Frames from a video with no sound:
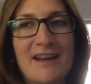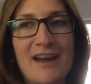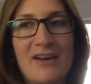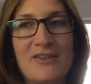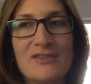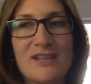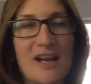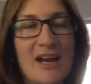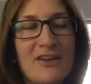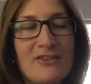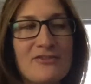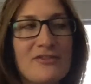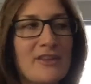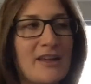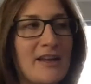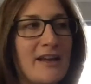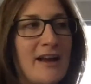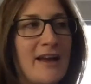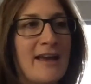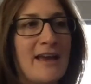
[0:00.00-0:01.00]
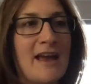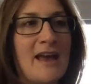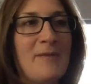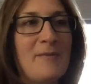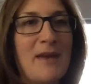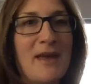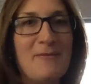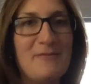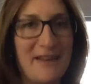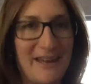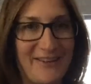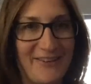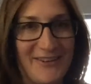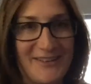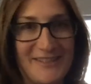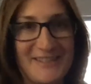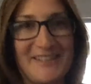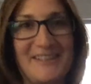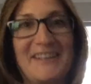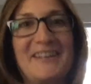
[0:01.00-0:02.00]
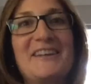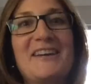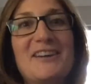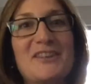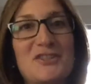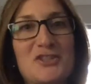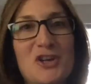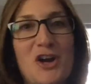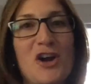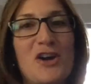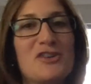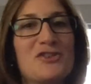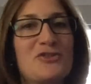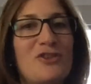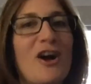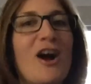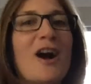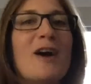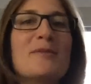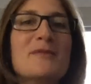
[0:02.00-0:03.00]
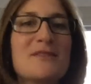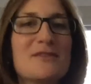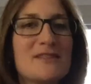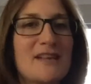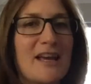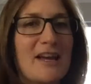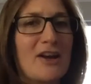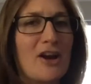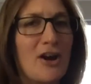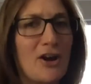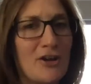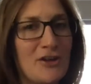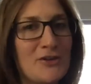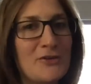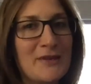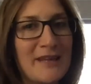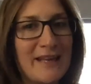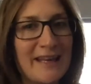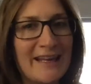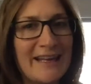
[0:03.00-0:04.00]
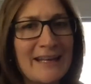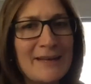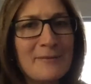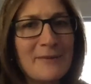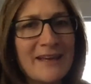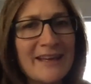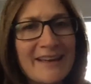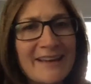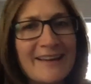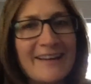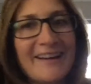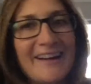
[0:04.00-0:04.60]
I was like, I don't think I am. And Mick was like, jaw dropped. He's like, are you kidding me?